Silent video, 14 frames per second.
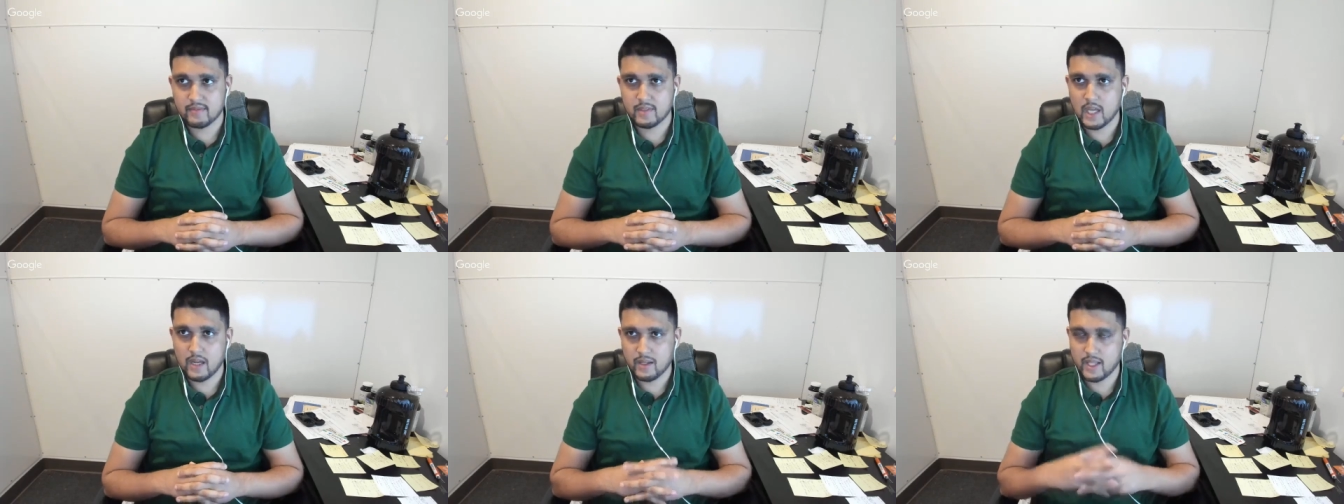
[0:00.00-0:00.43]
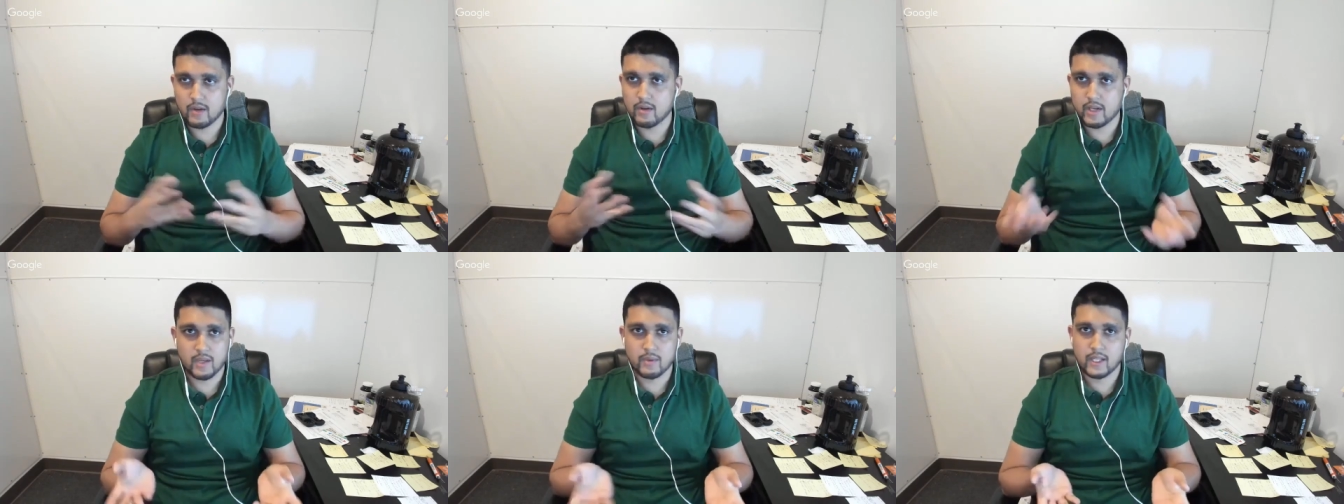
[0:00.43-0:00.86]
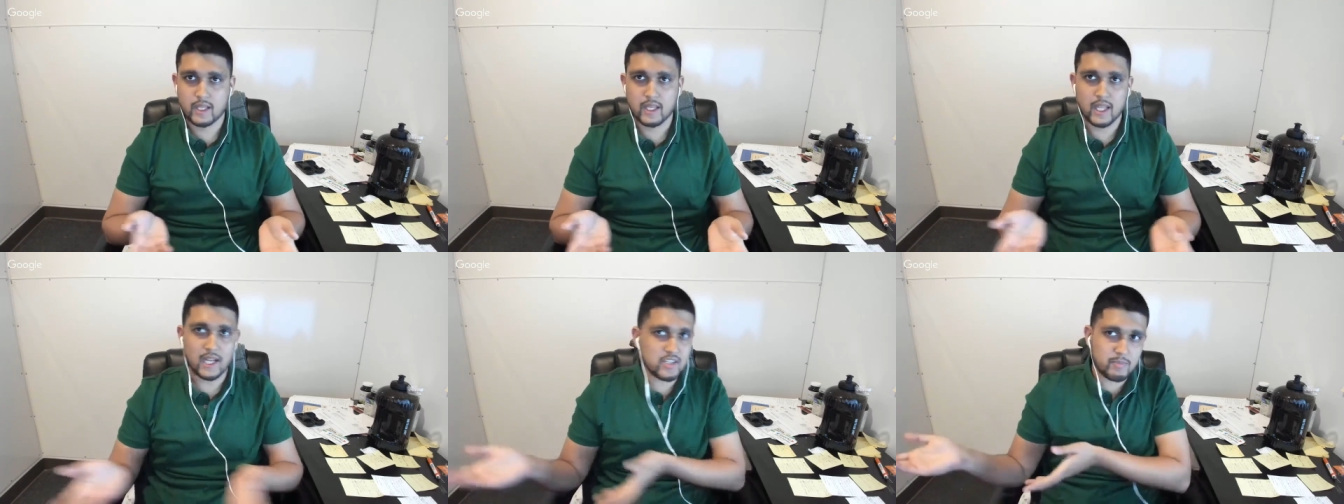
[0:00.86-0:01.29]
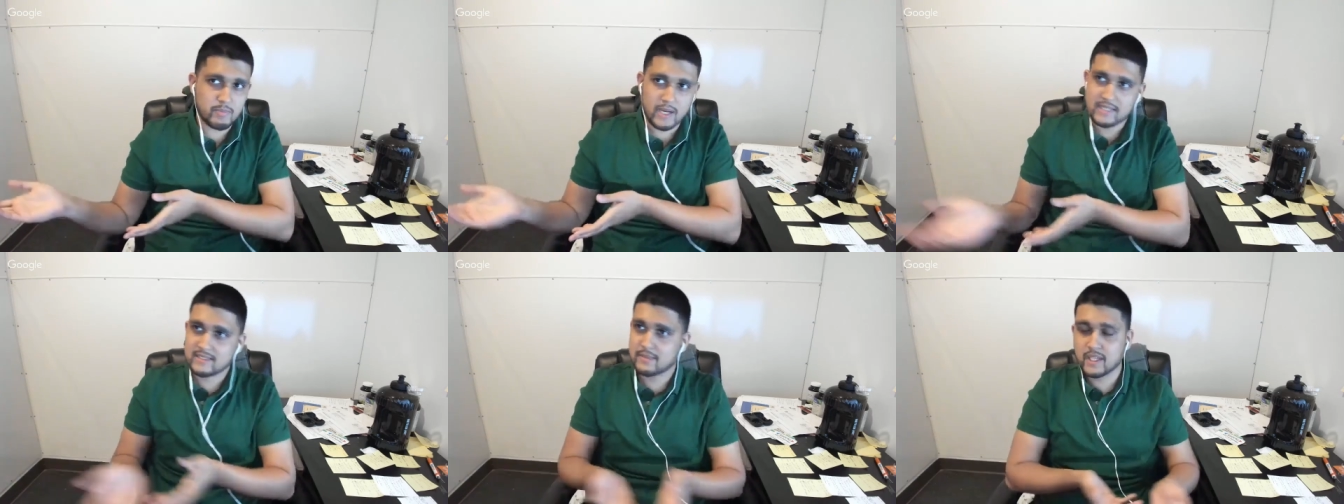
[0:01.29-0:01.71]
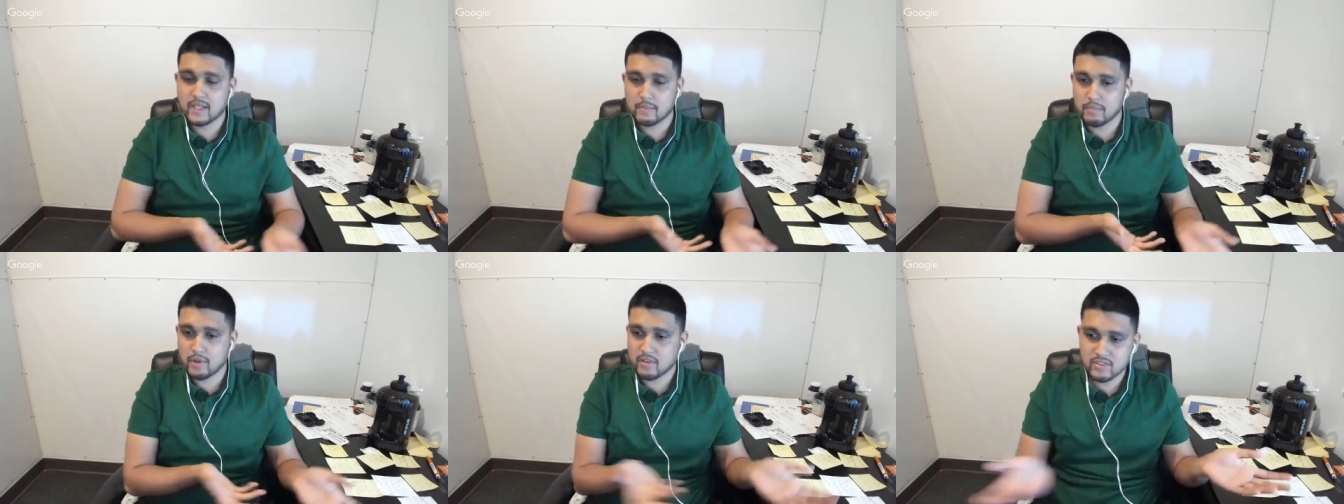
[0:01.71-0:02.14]
I like, okay, well, can I just buy something
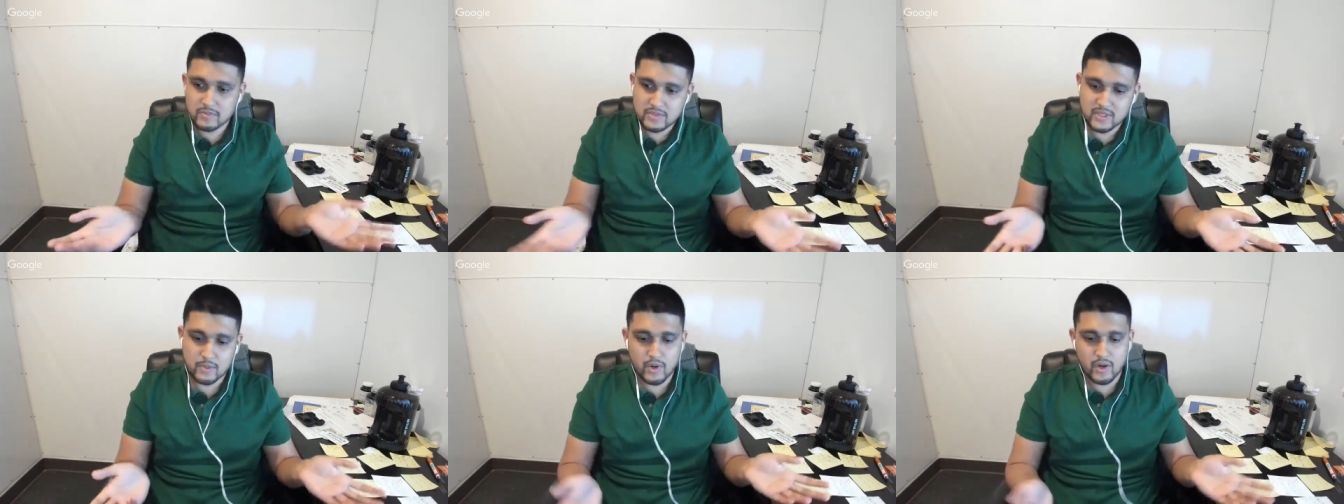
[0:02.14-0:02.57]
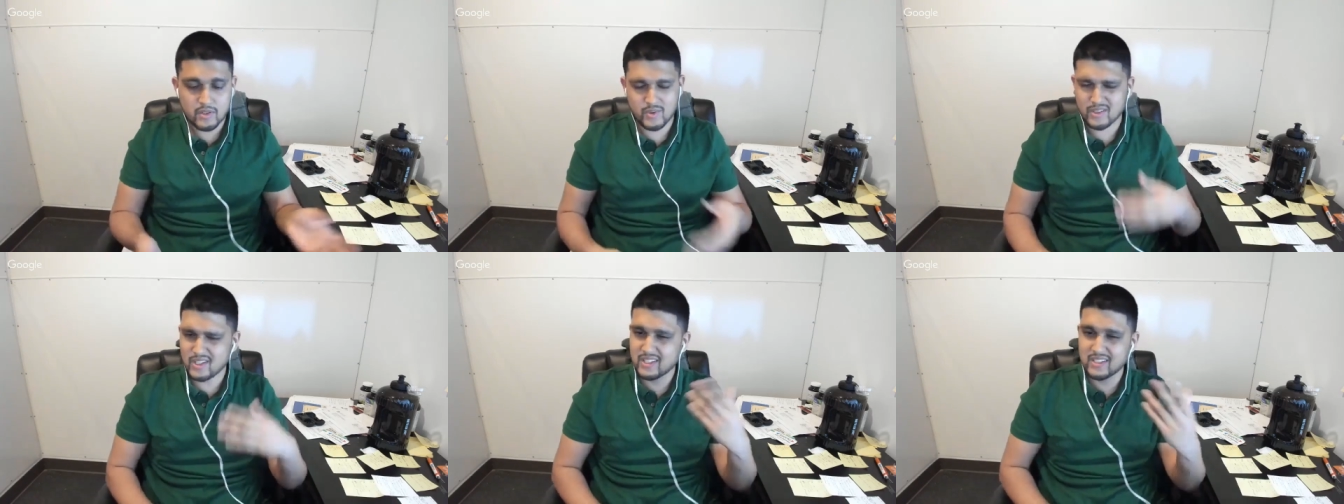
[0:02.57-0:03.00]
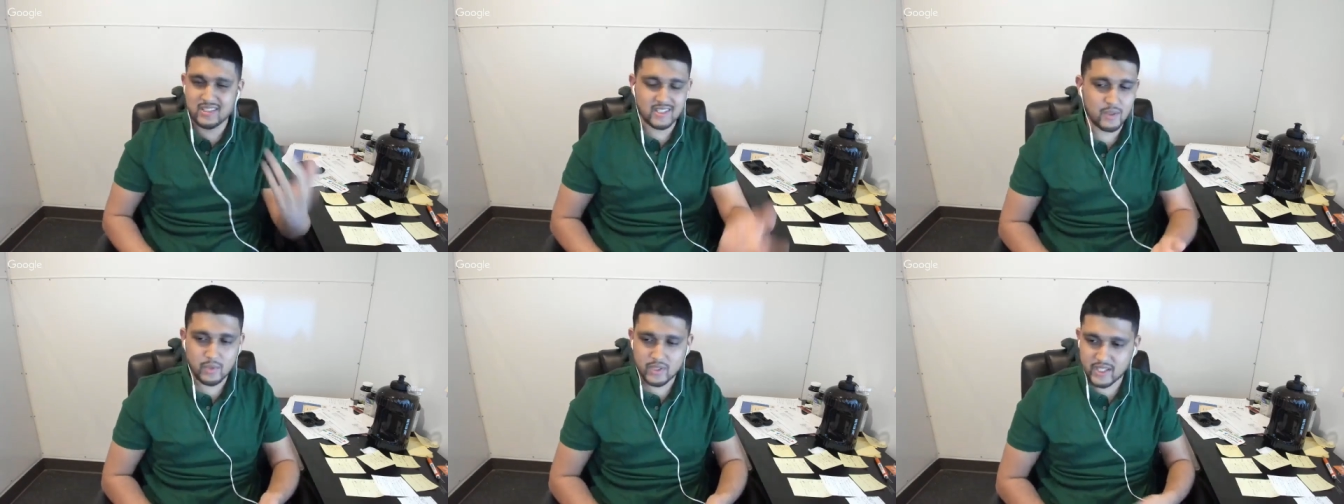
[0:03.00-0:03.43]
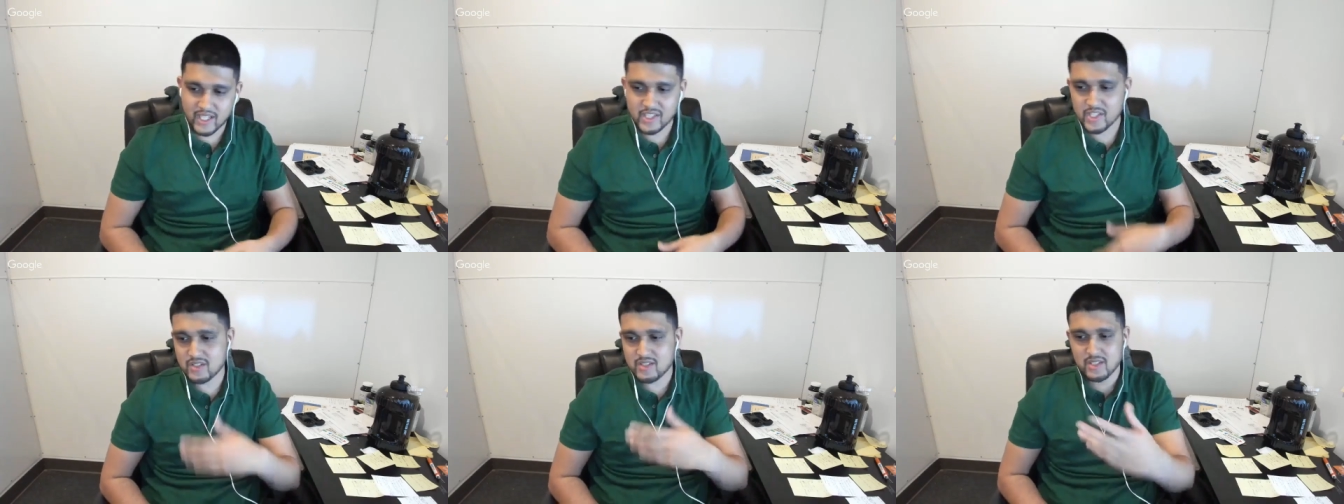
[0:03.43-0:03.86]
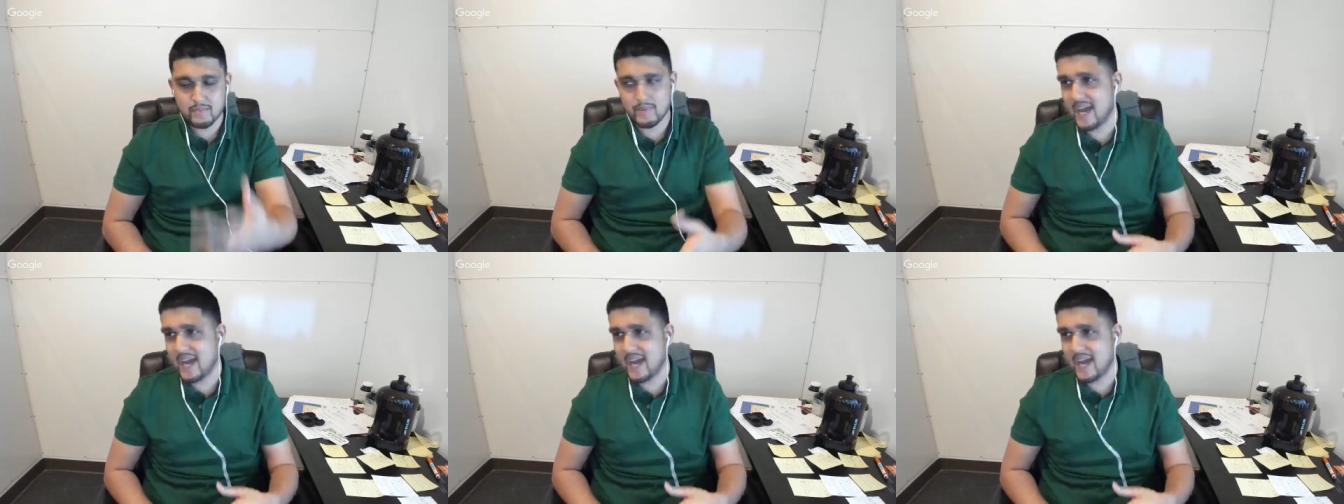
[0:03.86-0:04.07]
in bulk from somewhere? So I looked into liquidations and